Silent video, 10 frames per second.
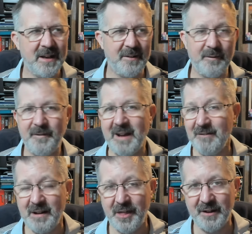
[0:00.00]

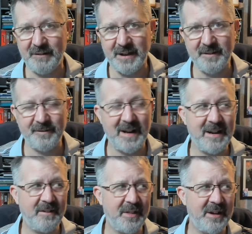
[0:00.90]
Very thorough,
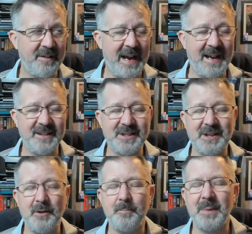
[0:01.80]
very thorough and
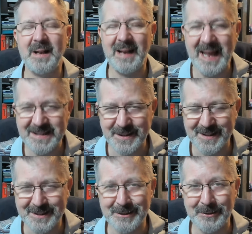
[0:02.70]
so
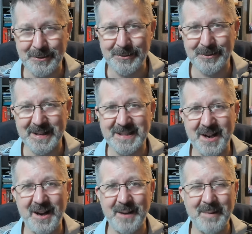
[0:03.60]
pleasant all the
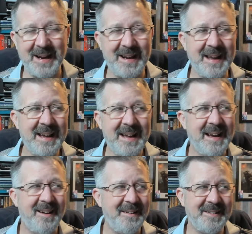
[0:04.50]
time. I
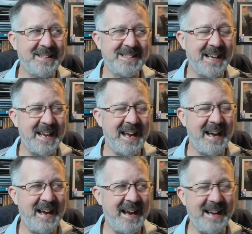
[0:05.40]
honestly,
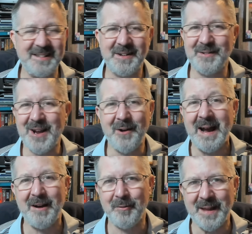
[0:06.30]
I, I don't know
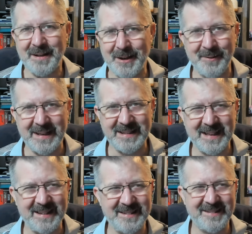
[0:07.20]
how they do it.
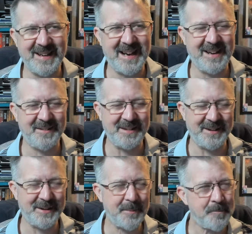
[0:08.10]
I don't know how they
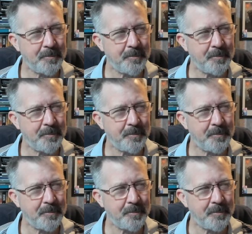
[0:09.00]
do it.